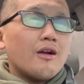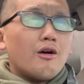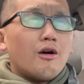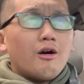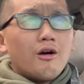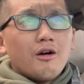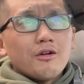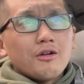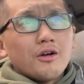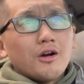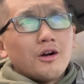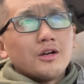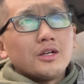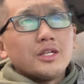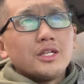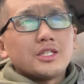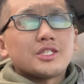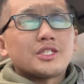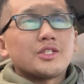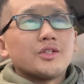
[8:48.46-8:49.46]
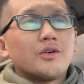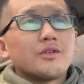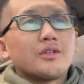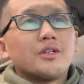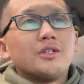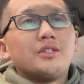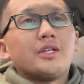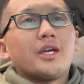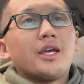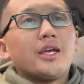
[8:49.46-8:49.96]
All in all, it's still a
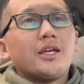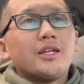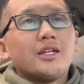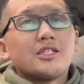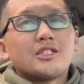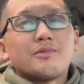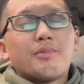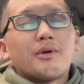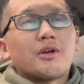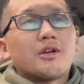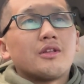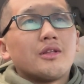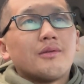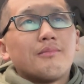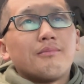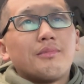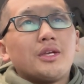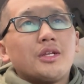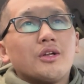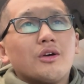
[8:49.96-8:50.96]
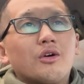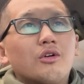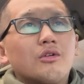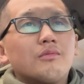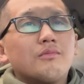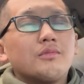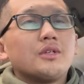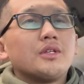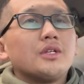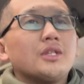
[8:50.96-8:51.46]
good day. It's better than being home.
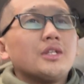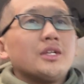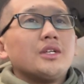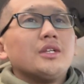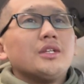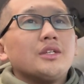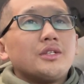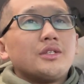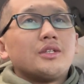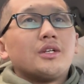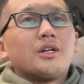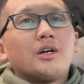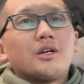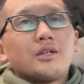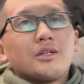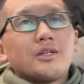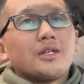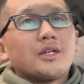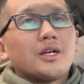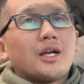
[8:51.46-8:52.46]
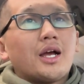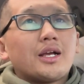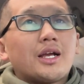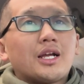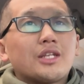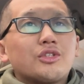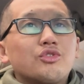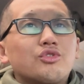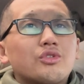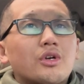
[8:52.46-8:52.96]
You know, I
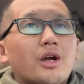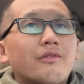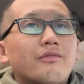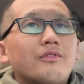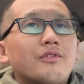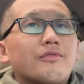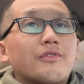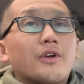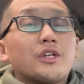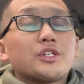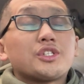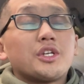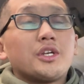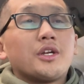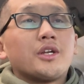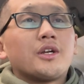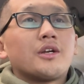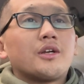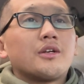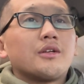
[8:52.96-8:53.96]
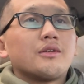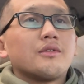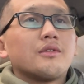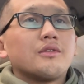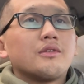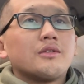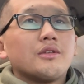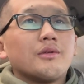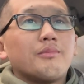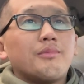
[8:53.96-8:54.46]
got to drive the fresh air,
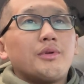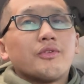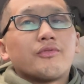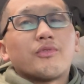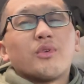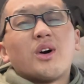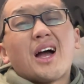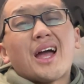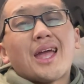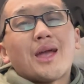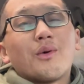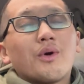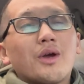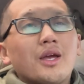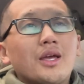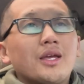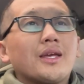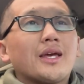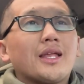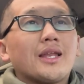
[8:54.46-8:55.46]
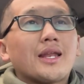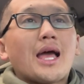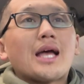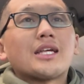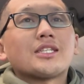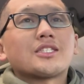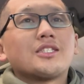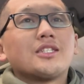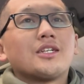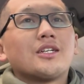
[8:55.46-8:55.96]
the beautiful highway,
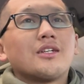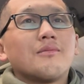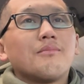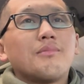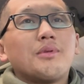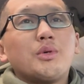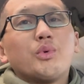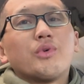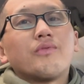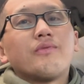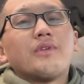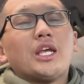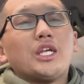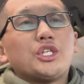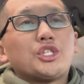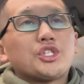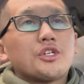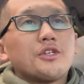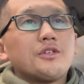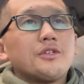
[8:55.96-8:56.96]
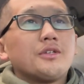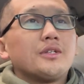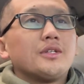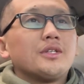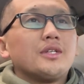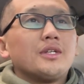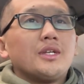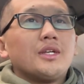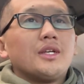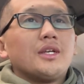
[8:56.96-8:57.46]
Alaska, be with nature.
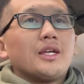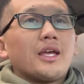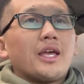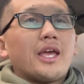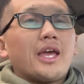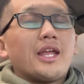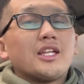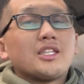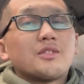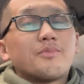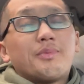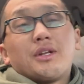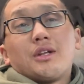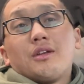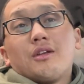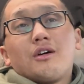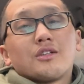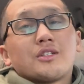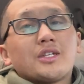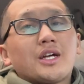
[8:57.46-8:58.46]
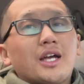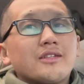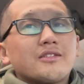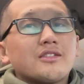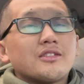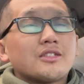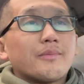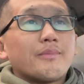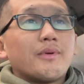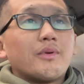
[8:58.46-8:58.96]
And it's been a long time
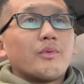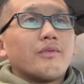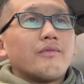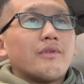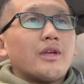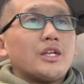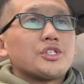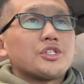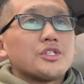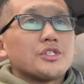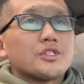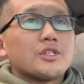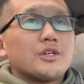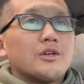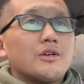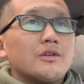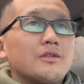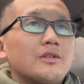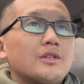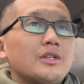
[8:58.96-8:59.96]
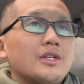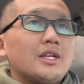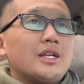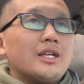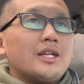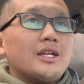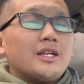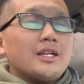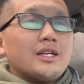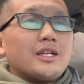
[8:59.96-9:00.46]
since I've been with nature, so
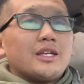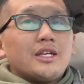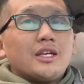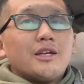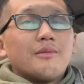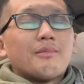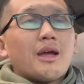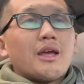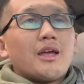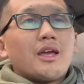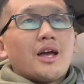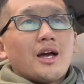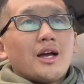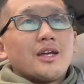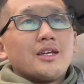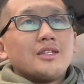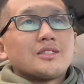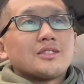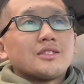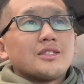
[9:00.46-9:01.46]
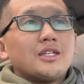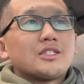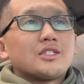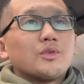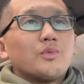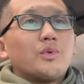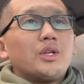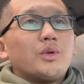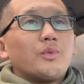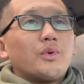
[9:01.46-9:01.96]
in my eyes, it's
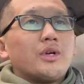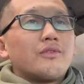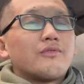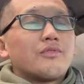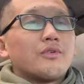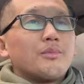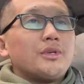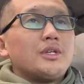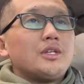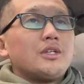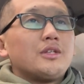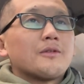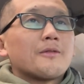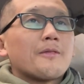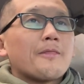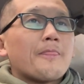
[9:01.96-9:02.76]
a win-win for me.